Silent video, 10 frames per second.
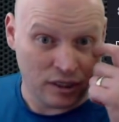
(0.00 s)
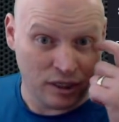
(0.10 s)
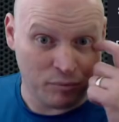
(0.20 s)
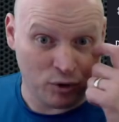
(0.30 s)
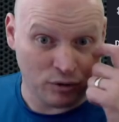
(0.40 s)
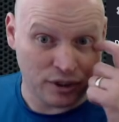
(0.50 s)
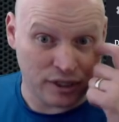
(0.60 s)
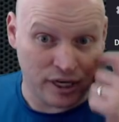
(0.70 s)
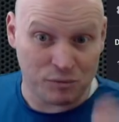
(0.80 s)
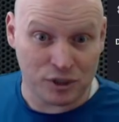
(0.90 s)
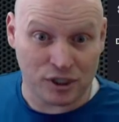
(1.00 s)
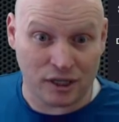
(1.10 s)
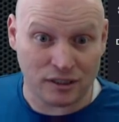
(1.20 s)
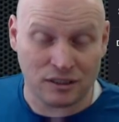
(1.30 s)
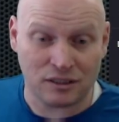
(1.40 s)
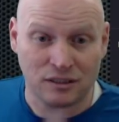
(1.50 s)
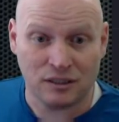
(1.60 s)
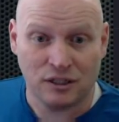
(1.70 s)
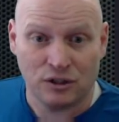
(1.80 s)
clean up old snapshots,